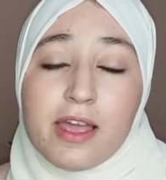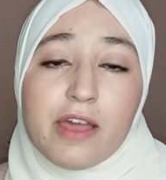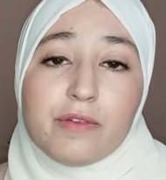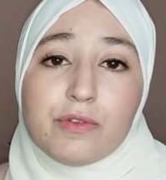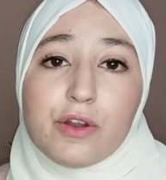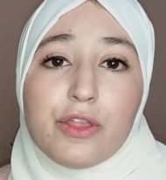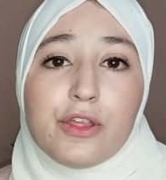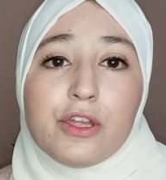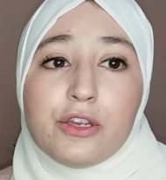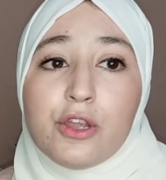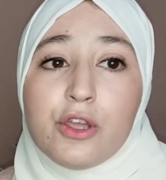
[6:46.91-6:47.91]

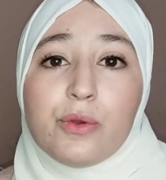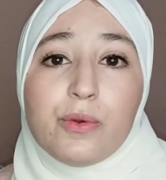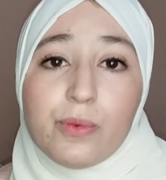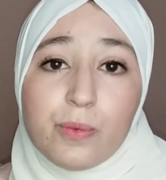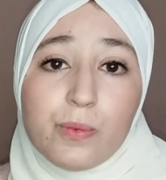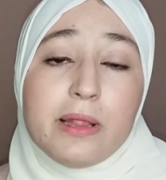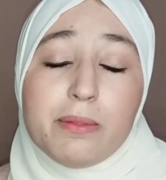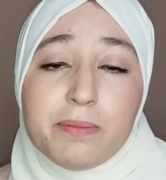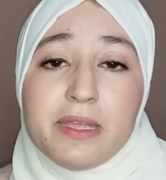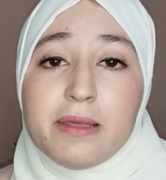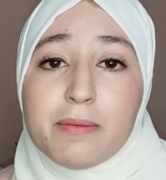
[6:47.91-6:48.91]
Everything will
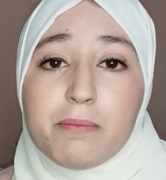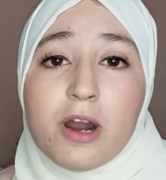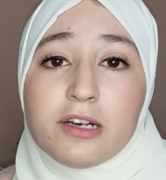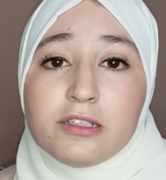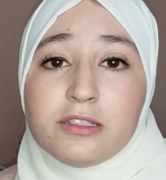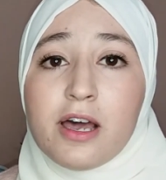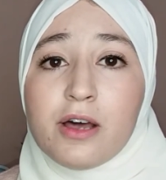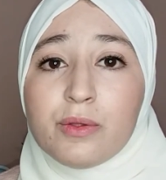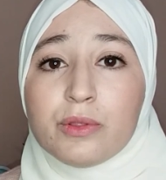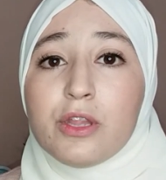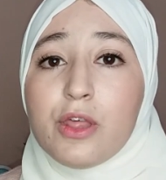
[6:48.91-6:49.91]
be marked
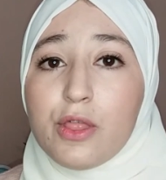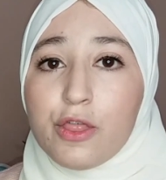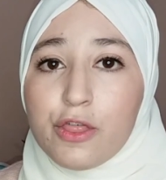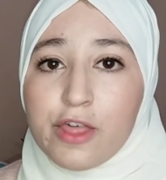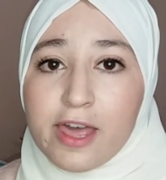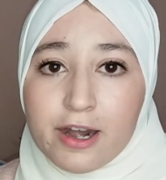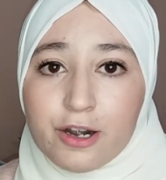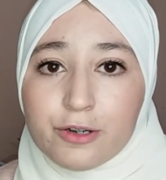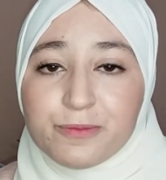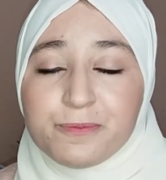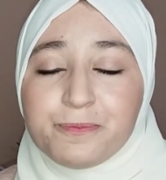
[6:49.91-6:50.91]
down
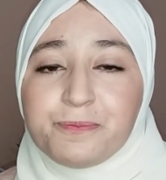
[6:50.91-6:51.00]
there.